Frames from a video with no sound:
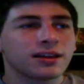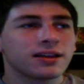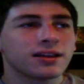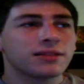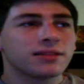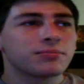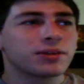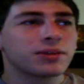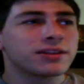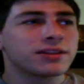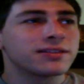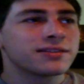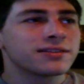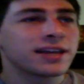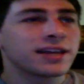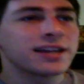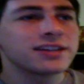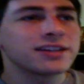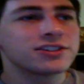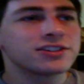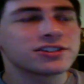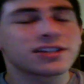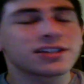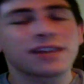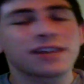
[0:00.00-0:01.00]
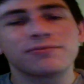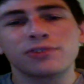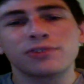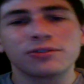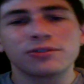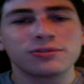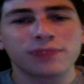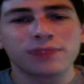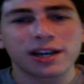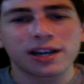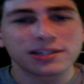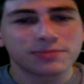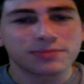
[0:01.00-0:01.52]
but they didn't just have no new
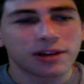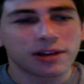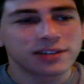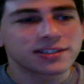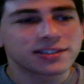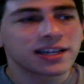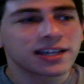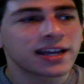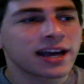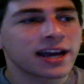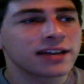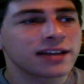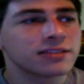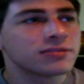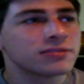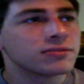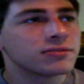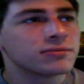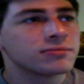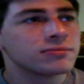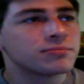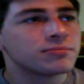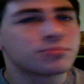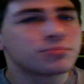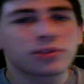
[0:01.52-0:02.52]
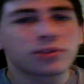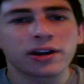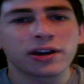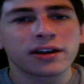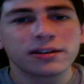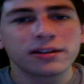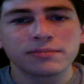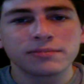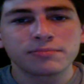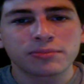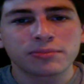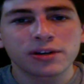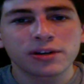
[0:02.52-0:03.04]
Xbox, they had
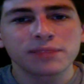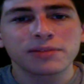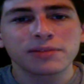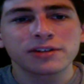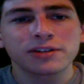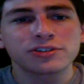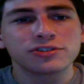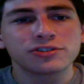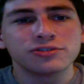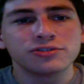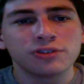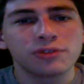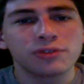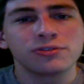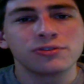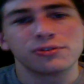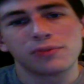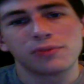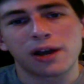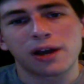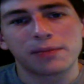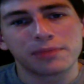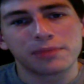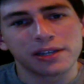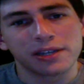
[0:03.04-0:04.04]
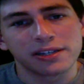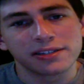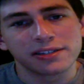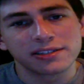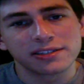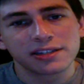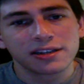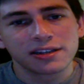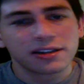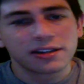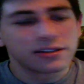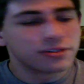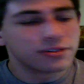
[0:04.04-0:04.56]
pretty much no new IPs,
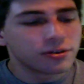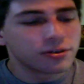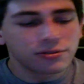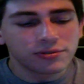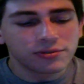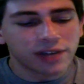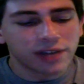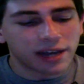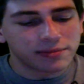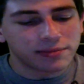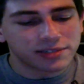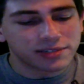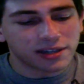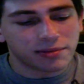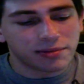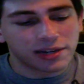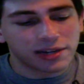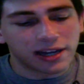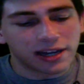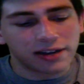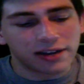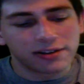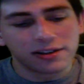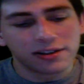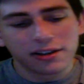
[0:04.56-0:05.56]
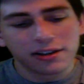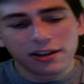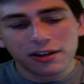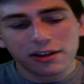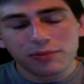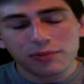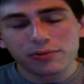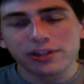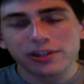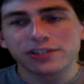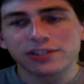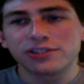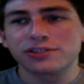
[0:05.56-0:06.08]
no new games coming out,
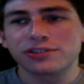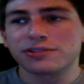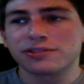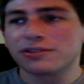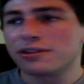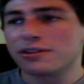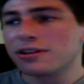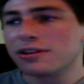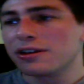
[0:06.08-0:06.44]
which